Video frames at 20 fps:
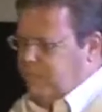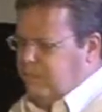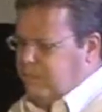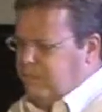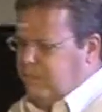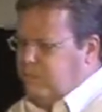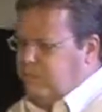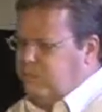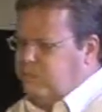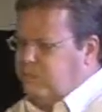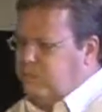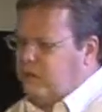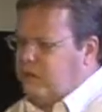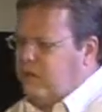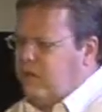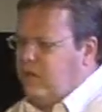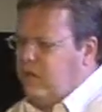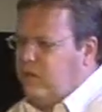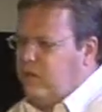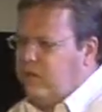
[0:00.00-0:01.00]
Made this
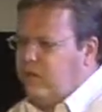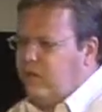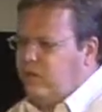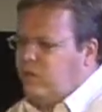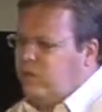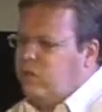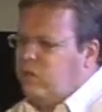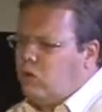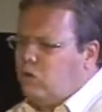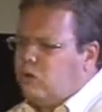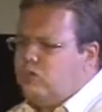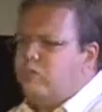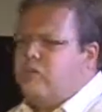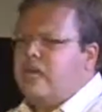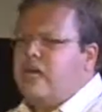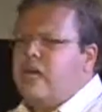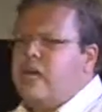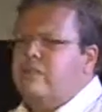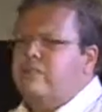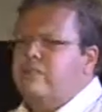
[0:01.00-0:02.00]
beautiful app. Also
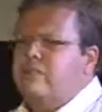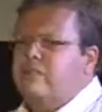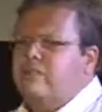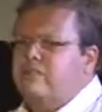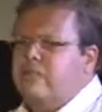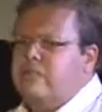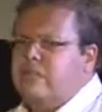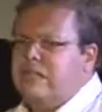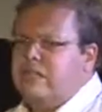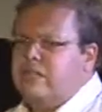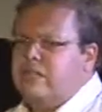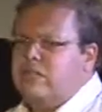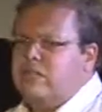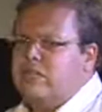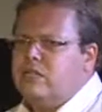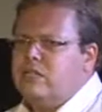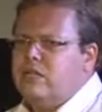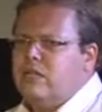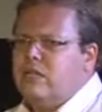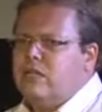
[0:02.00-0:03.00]
became one of the biggest
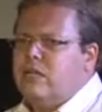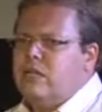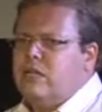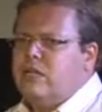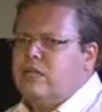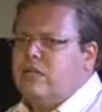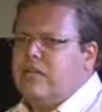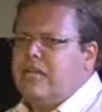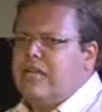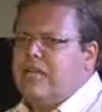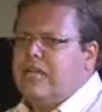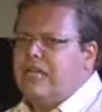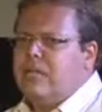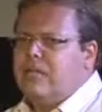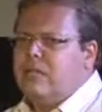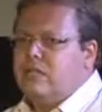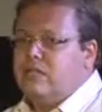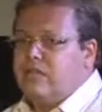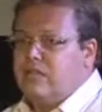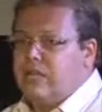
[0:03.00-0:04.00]
uh,
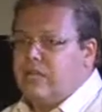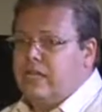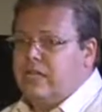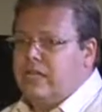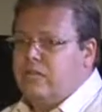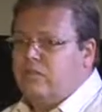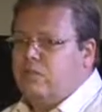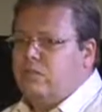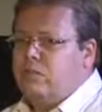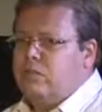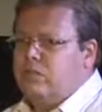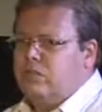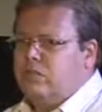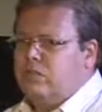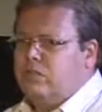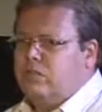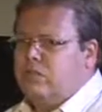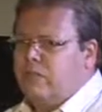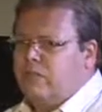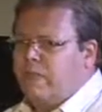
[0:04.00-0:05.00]
selling, selling
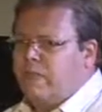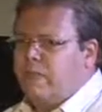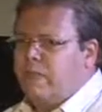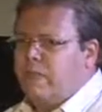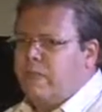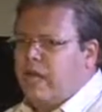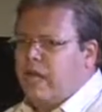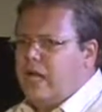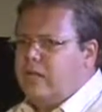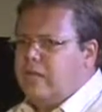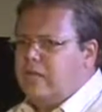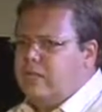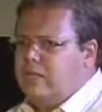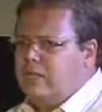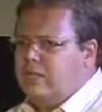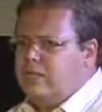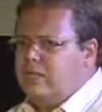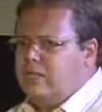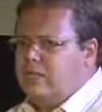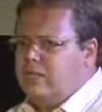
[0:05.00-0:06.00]
commercial
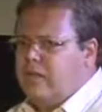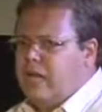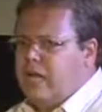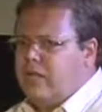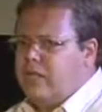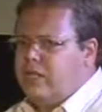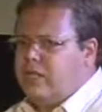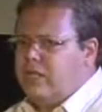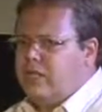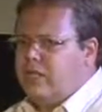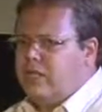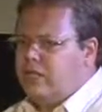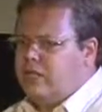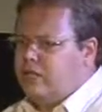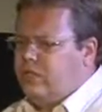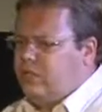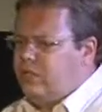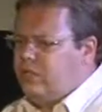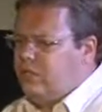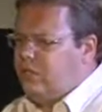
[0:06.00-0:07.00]
iPad uh, apps
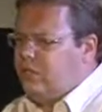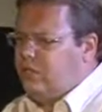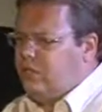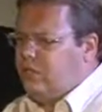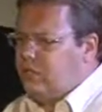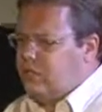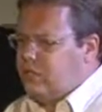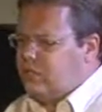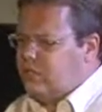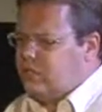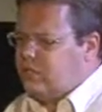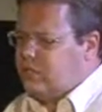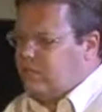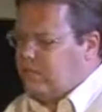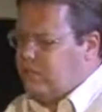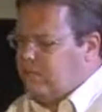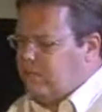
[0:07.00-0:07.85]
in the, in the US.